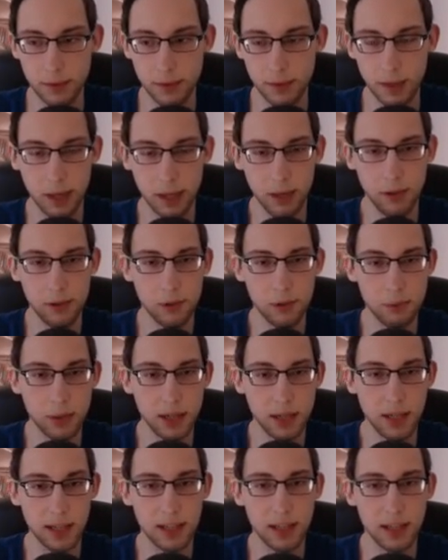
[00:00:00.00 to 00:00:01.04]
I don't know
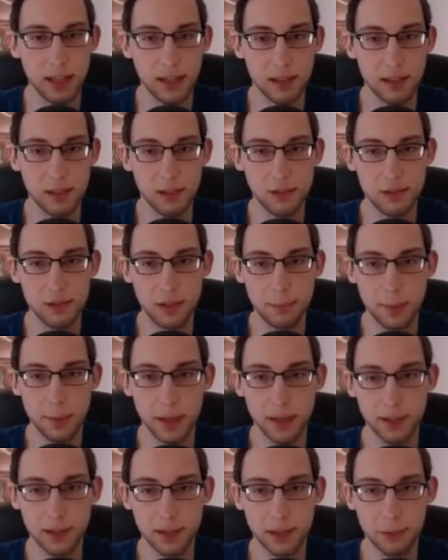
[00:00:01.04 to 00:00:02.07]
why, Cat. Usually
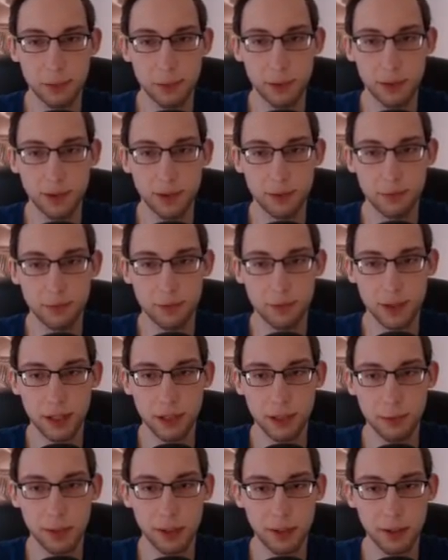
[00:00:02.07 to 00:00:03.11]
Parsec works really
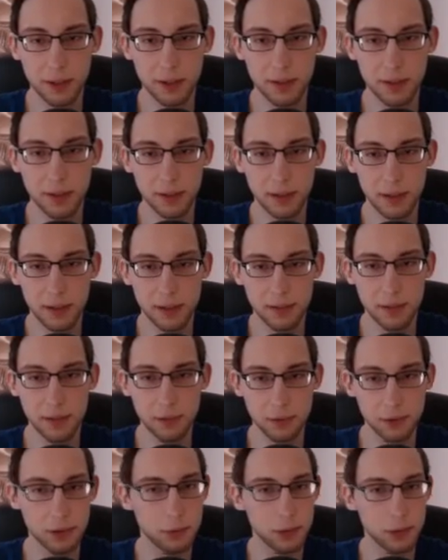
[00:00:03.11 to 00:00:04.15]
well. I
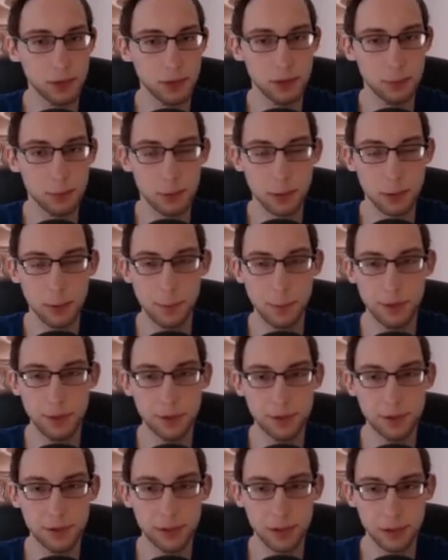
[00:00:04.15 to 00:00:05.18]
don't know what your problem
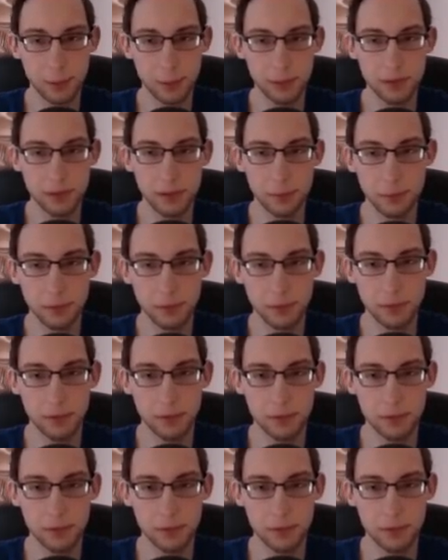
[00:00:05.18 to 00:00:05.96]
is, and Maxim's.